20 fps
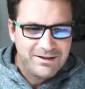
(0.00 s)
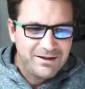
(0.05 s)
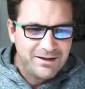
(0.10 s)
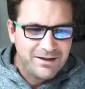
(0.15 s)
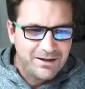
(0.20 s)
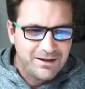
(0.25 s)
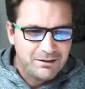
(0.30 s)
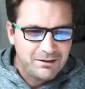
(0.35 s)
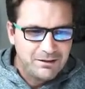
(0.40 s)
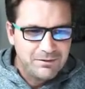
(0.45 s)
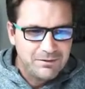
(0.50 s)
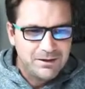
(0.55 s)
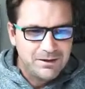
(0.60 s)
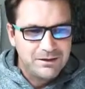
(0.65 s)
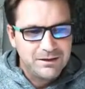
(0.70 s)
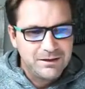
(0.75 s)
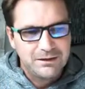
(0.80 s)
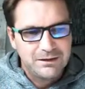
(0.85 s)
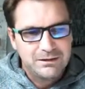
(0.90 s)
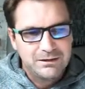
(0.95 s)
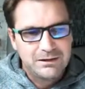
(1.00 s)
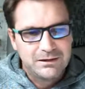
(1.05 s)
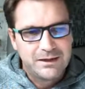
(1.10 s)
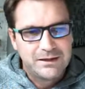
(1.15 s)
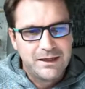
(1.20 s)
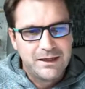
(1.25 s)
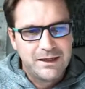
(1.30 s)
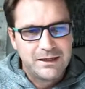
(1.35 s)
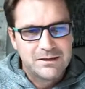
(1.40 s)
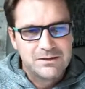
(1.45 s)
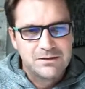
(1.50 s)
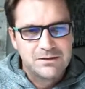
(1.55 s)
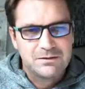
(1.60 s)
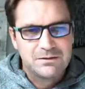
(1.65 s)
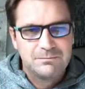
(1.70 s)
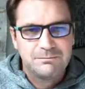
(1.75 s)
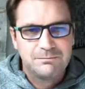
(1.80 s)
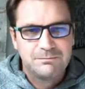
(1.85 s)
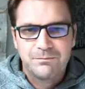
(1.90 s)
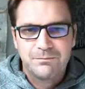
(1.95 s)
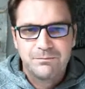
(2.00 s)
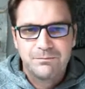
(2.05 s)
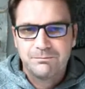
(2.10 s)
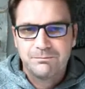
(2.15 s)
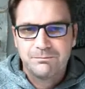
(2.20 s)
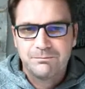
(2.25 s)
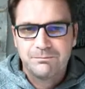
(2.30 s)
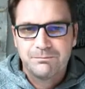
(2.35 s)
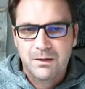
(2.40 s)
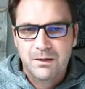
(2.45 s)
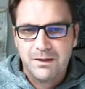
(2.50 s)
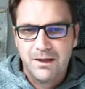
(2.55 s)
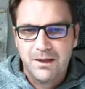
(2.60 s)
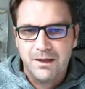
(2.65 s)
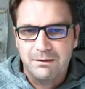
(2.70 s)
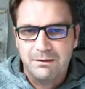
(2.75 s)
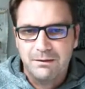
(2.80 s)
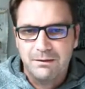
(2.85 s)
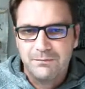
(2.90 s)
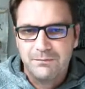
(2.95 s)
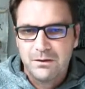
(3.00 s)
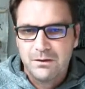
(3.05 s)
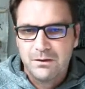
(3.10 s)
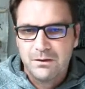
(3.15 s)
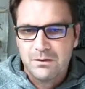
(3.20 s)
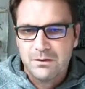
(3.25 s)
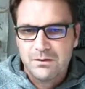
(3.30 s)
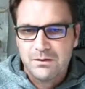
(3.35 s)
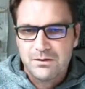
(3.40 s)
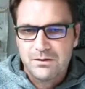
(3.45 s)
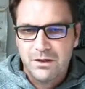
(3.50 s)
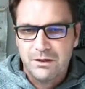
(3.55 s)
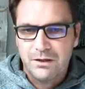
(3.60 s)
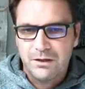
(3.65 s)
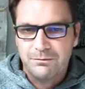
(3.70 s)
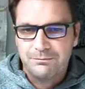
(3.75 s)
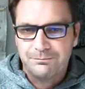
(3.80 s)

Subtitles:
and then click next. Okay, so